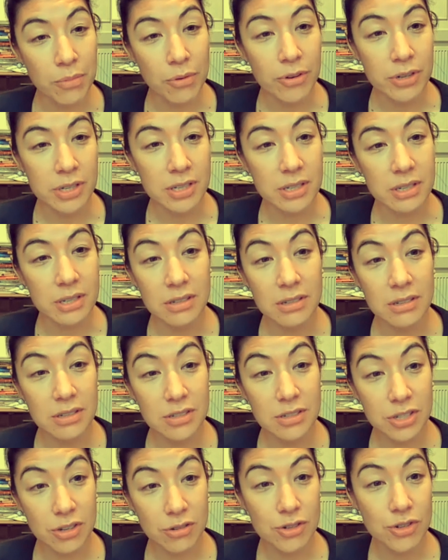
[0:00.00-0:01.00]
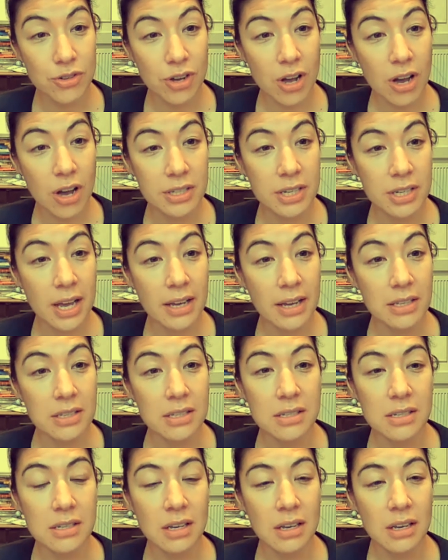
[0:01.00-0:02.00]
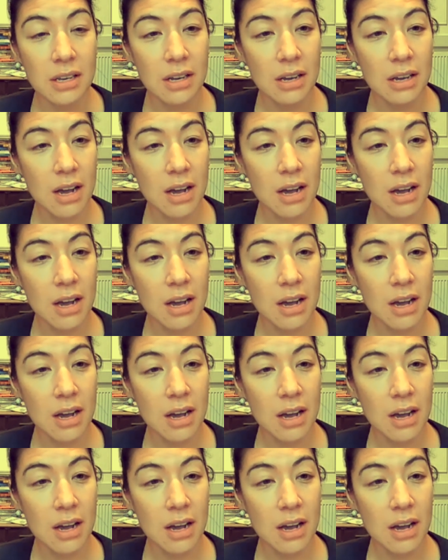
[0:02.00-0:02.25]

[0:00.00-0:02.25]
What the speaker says: important social context,